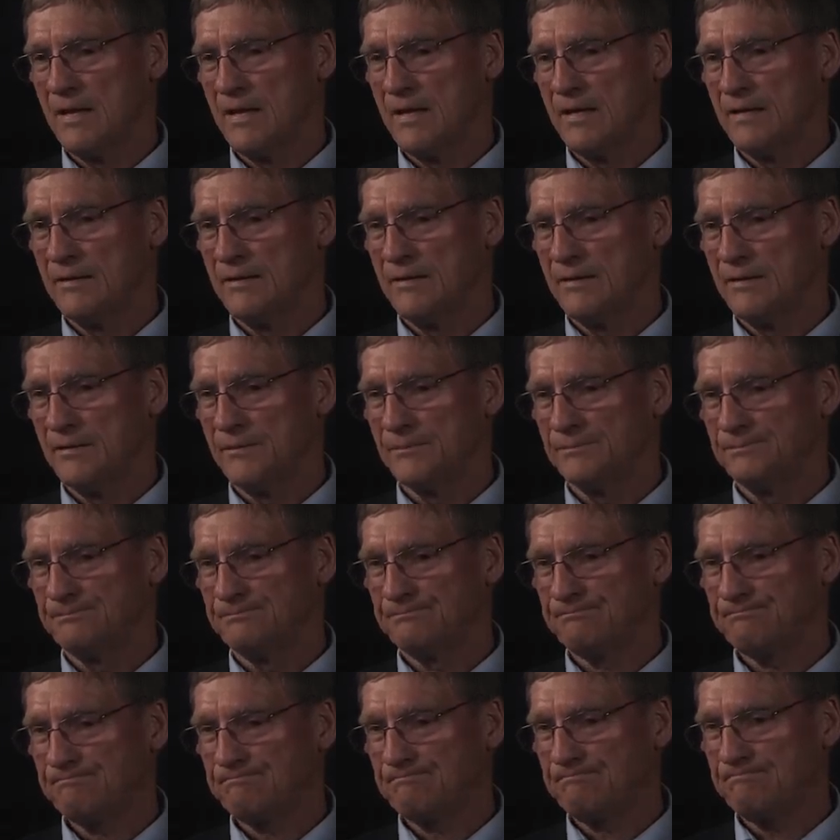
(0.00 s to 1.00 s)
And um,
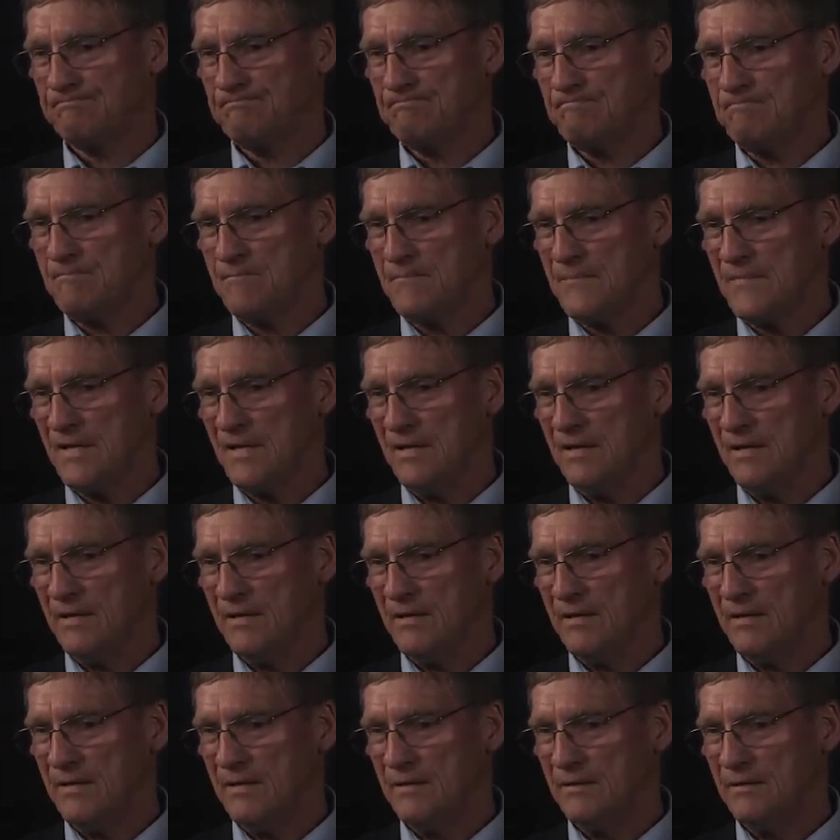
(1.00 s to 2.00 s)

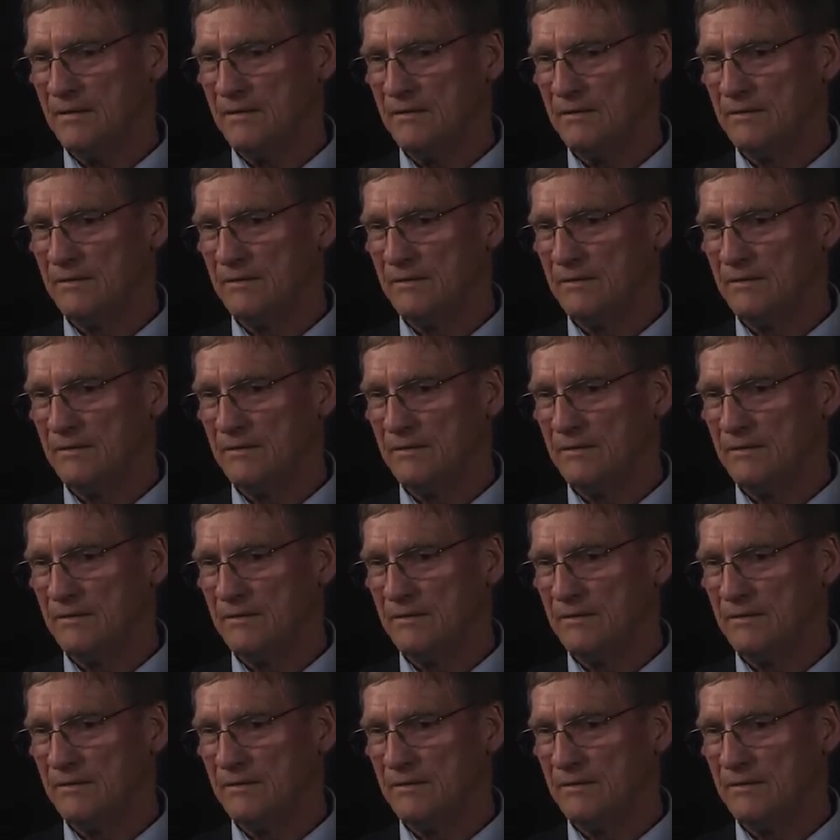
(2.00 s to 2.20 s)
uh,